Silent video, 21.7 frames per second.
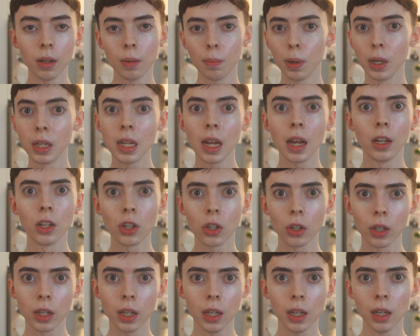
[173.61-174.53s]

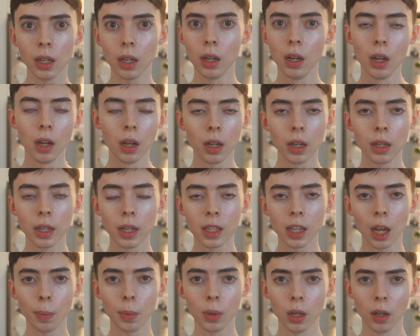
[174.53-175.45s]
potentially
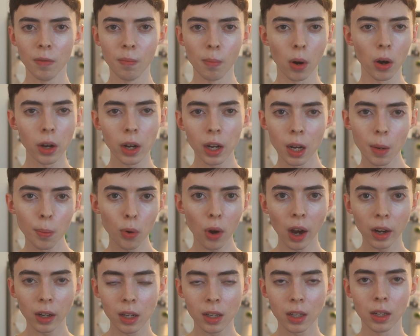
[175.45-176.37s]
deceptive marketing
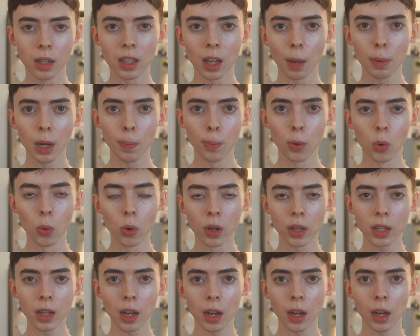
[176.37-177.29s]
practices that people were
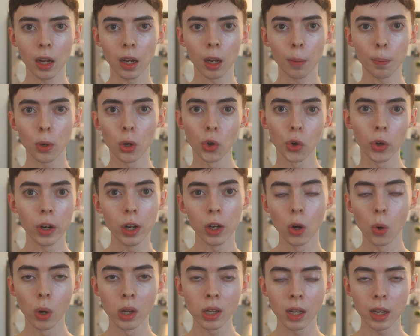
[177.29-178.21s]
saying
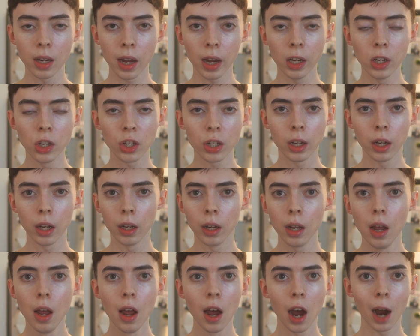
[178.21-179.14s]
Purito was engaged
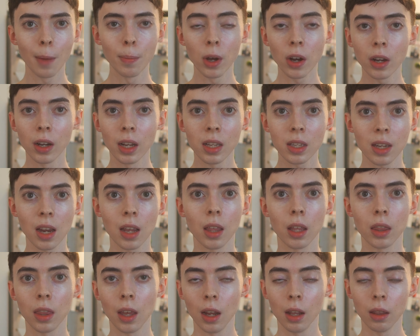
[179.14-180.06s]
in. I'm not gonna say
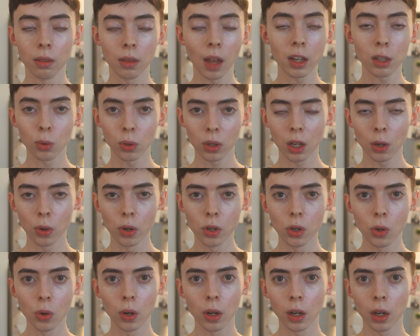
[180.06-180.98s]
that they, that's what they were
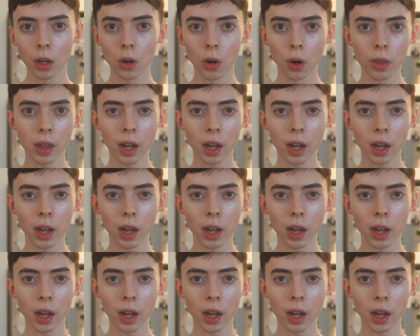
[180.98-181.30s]
doing or